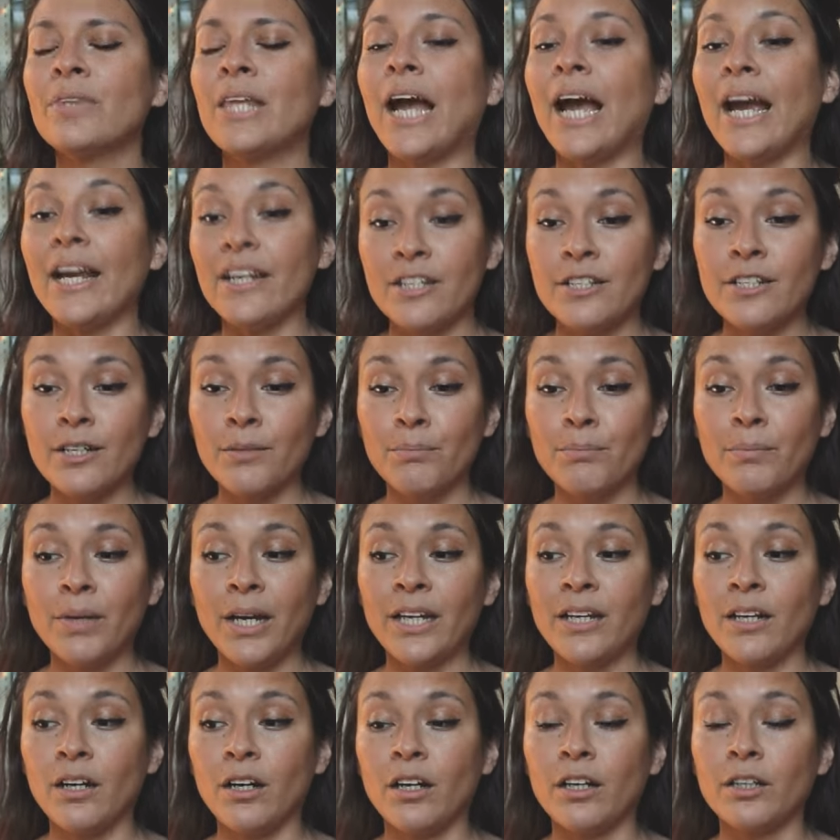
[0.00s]
I ship
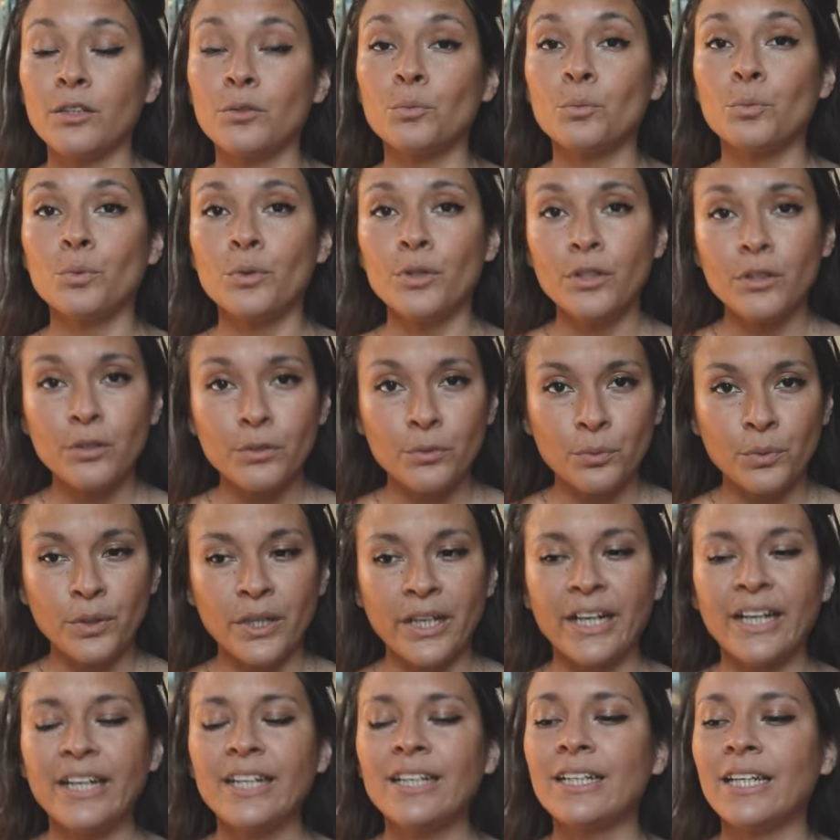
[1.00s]
my art
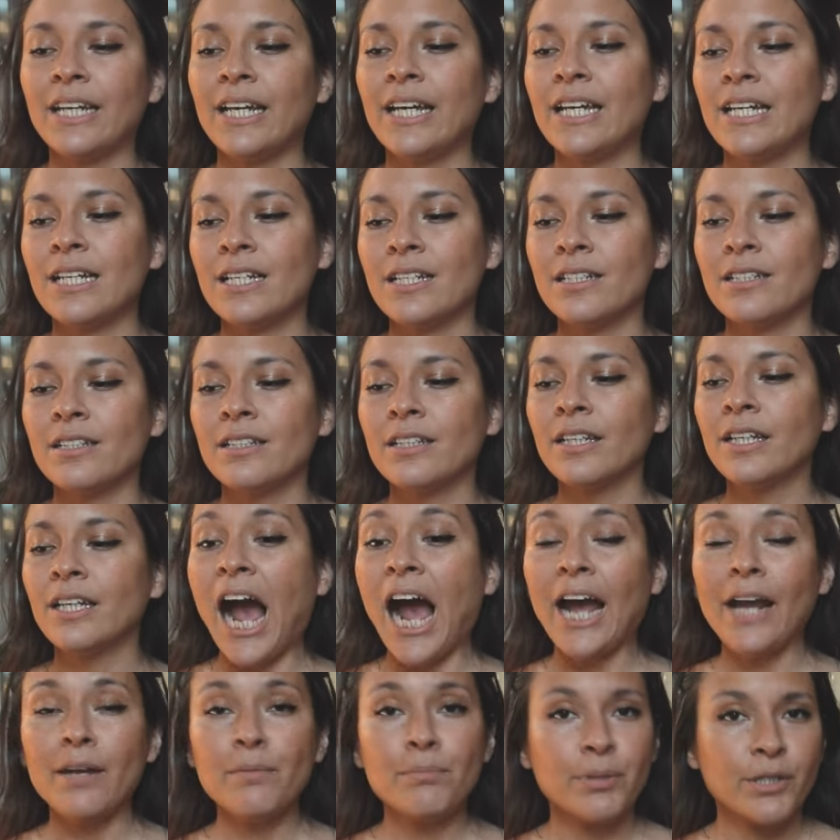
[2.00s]
worldwide, and
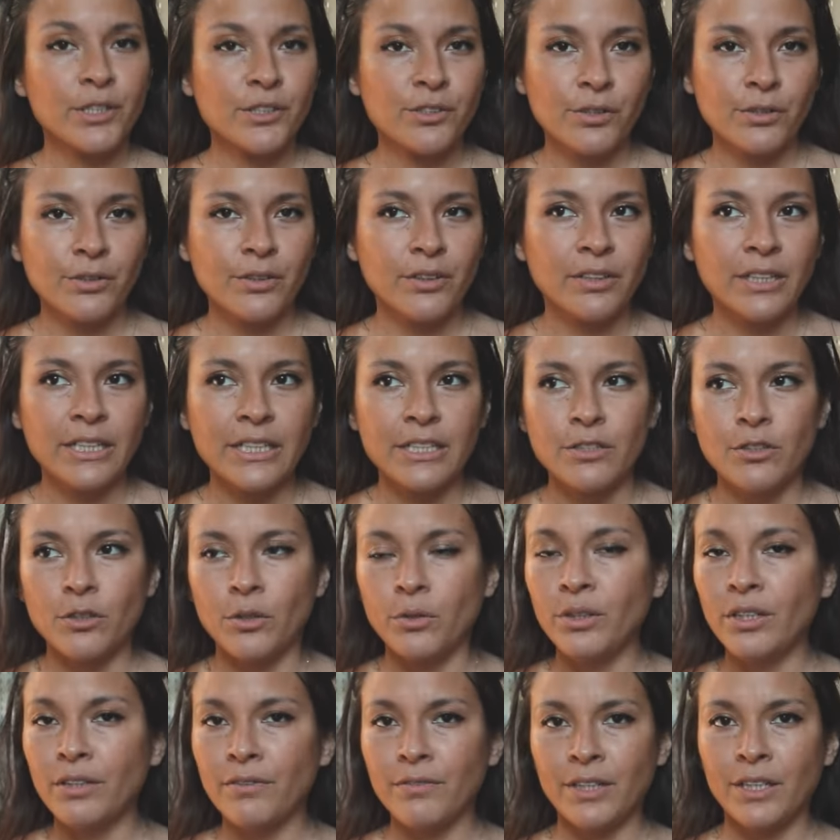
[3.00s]
I personally
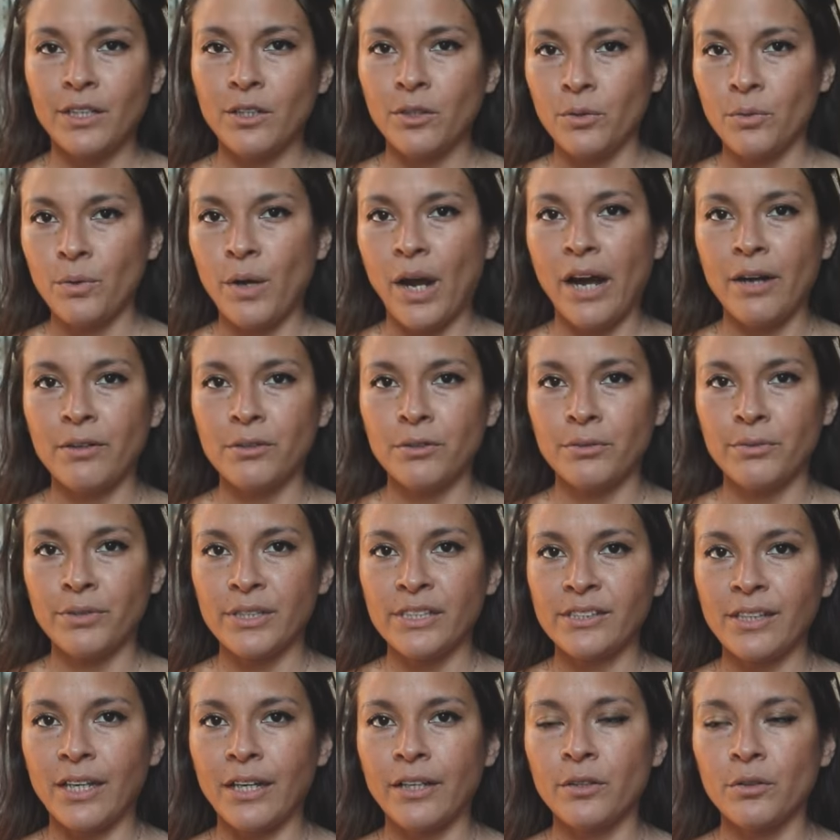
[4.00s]
don't even know how to
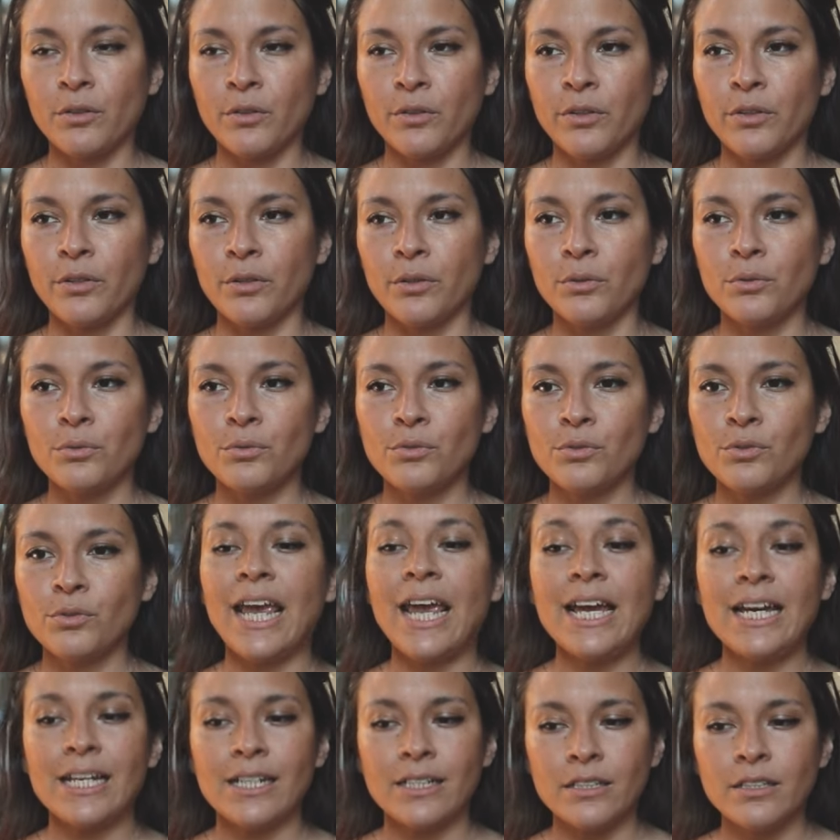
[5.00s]
recycle those.
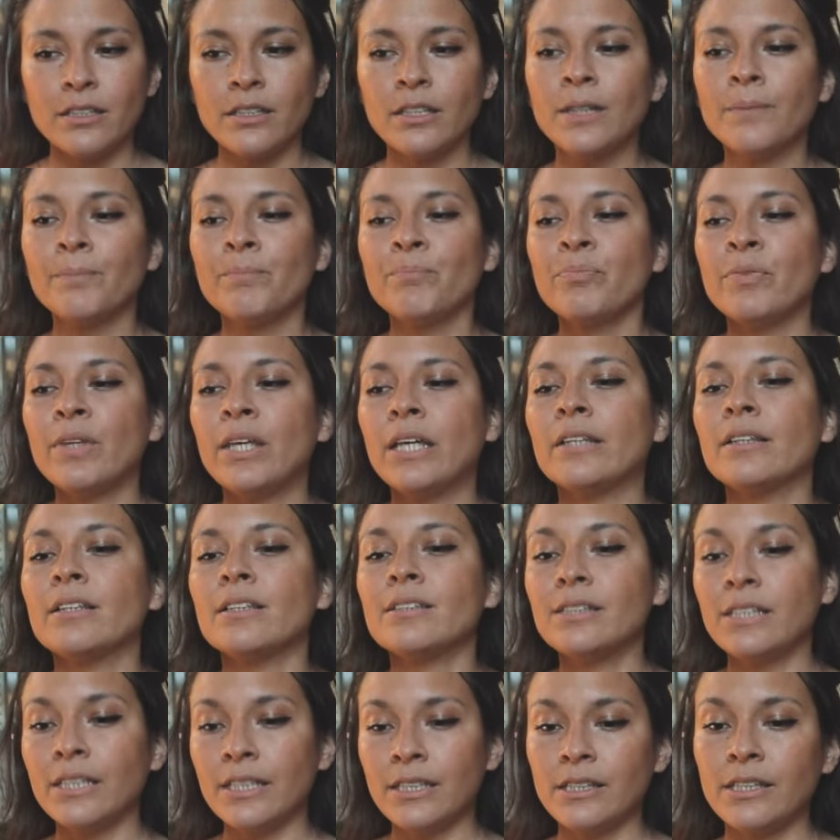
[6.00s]
And in the
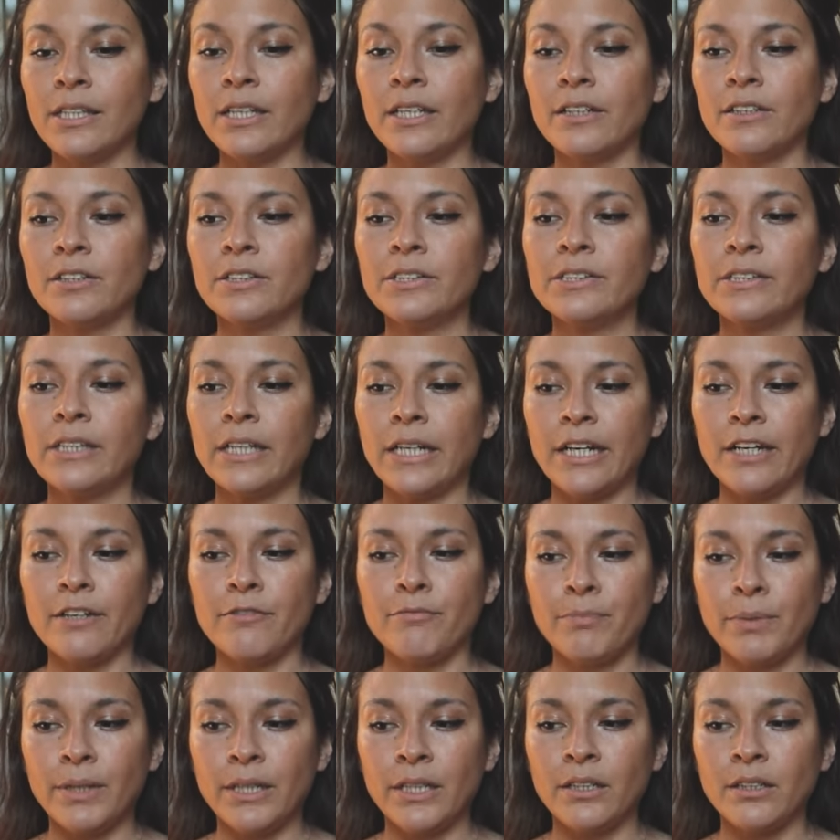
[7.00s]
6 years that
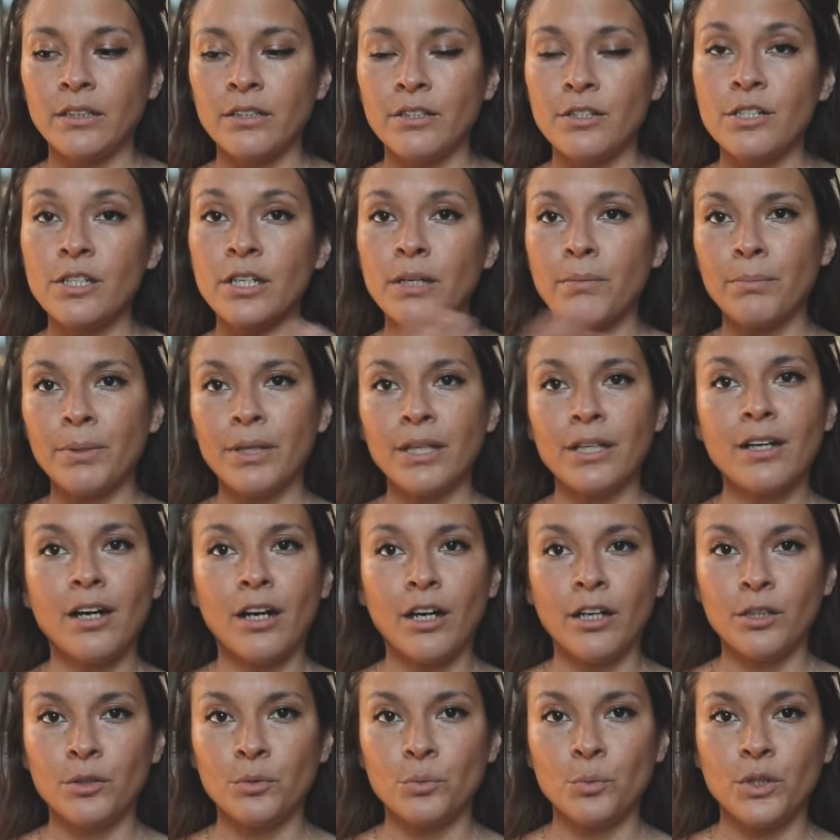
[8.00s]
I've been shipping
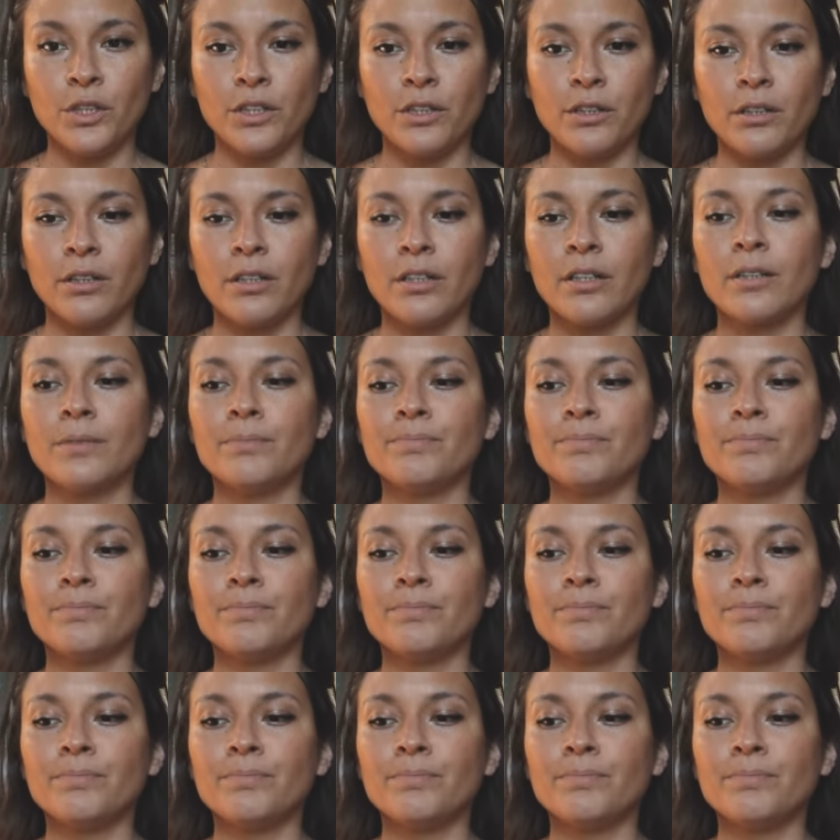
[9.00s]
artwork